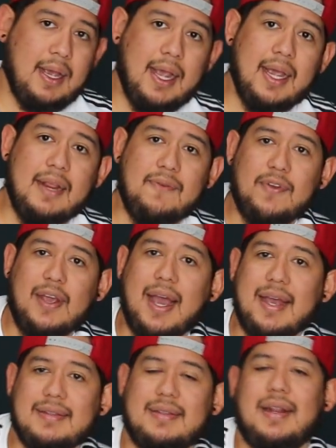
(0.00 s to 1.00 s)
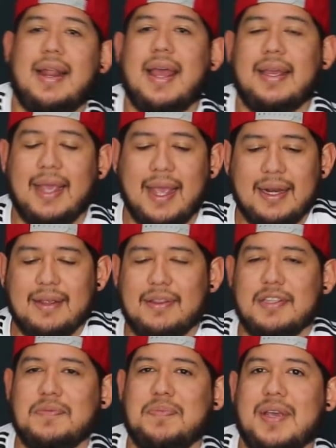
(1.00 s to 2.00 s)
And if you guys like any of
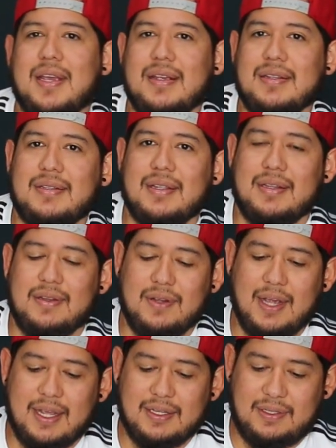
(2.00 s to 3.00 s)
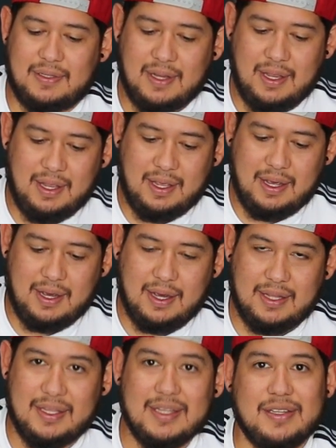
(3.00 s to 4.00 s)
these beers and you guys
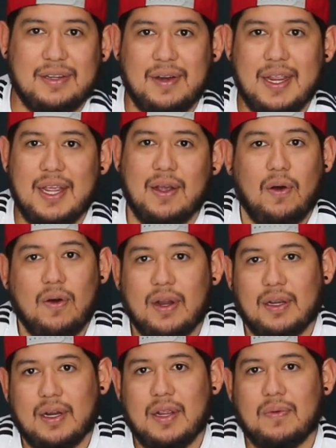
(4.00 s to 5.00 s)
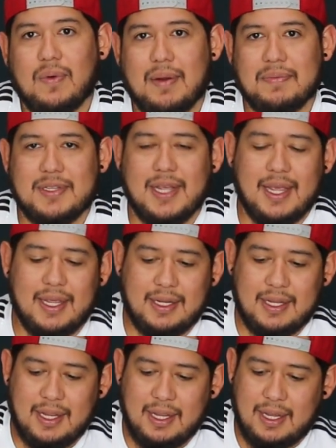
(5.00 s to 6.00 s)
disagree or agree with what I'm
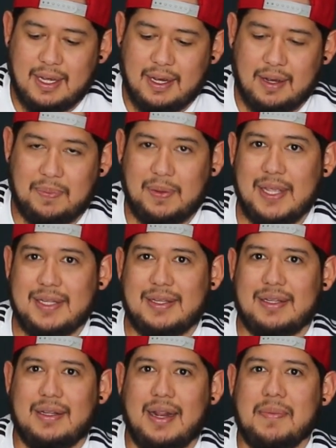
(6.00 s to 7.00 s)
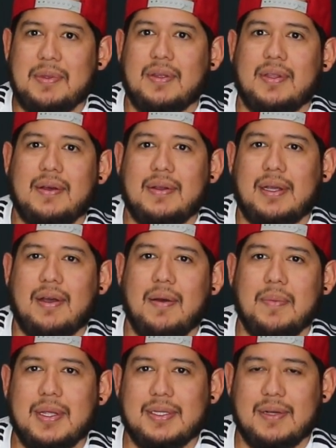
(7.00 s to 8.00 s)
saying, please let me know down in the
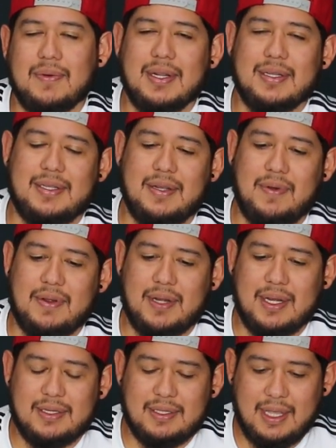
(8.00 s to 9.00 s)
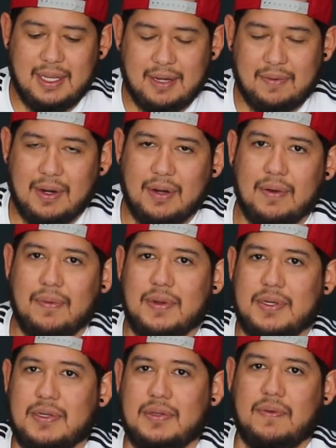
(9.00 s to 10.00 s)
comments. I want to see what you guys think. I want to know
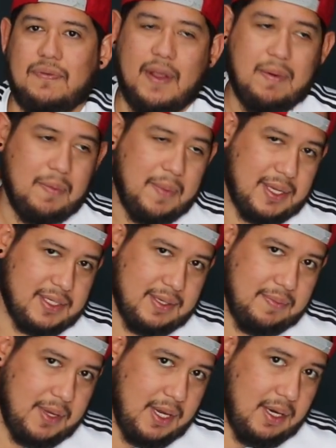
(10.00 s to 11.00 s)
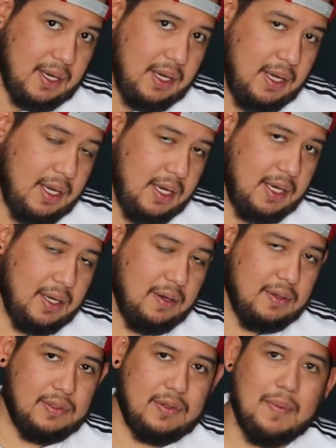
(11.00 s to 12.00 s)
which is your favorite Mexican beer. You
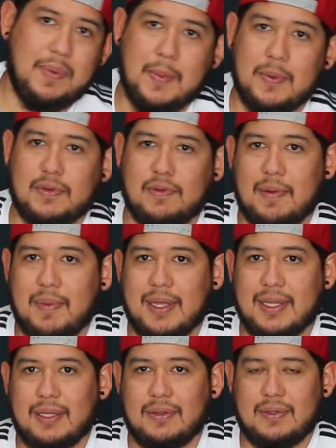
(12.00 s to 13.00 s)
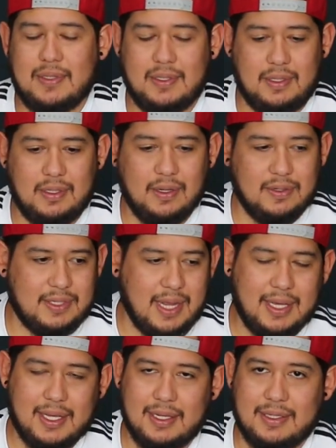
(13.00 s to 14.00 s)
know, some people swear by the Dos
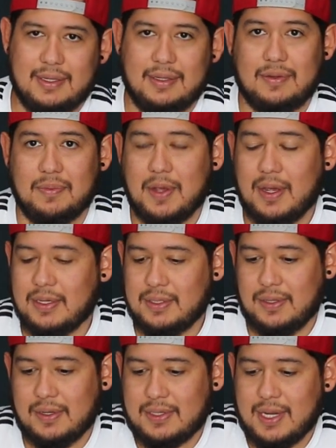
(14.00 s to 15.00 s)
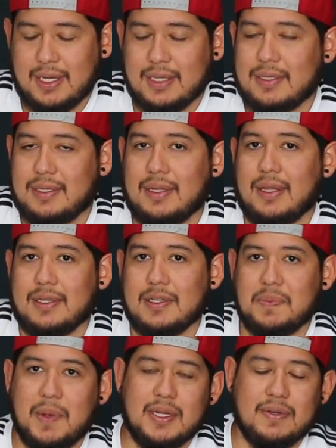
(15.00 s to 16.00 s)
Equis, and to be honest, Dos Equis is nothing
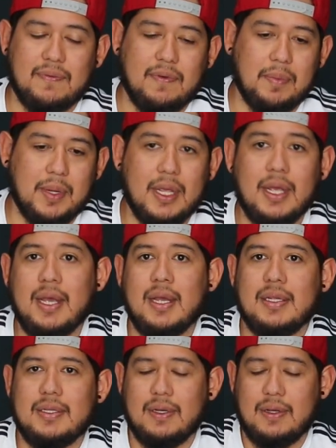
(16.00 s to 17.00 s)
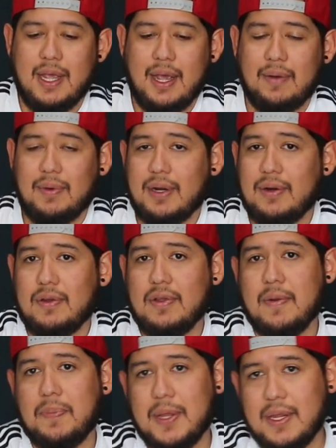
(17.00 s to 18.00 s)
special for me. So yeah, I want to know
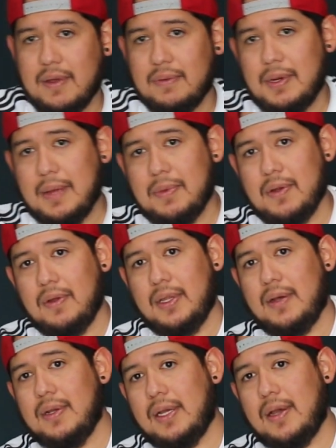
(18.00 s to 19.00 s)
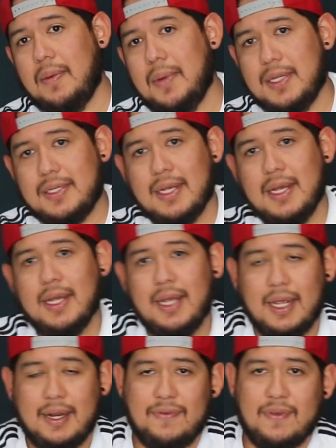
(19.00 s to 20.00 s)
your opinion. Let me know down in the comments.
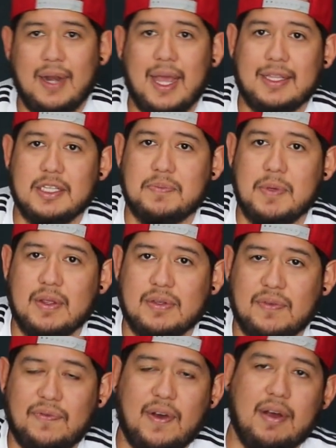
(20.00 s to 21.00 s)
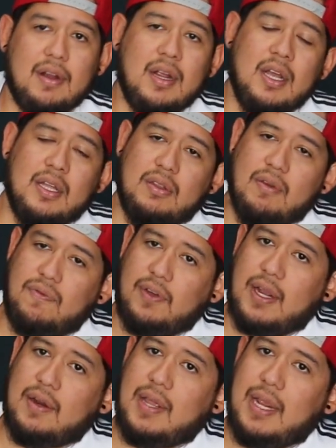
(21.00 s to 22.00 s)
And if you like this video so far, don't
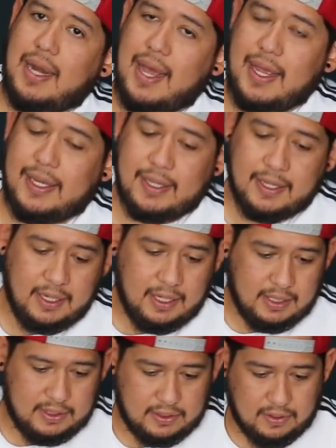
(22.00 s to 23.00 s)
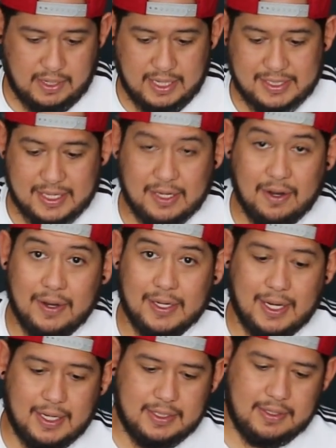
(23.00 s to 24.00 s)
forget to hit like. So let's keep going,
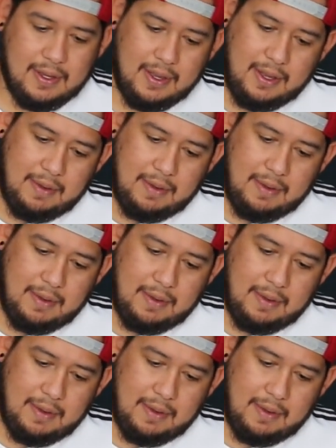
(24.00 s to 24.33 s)
guys.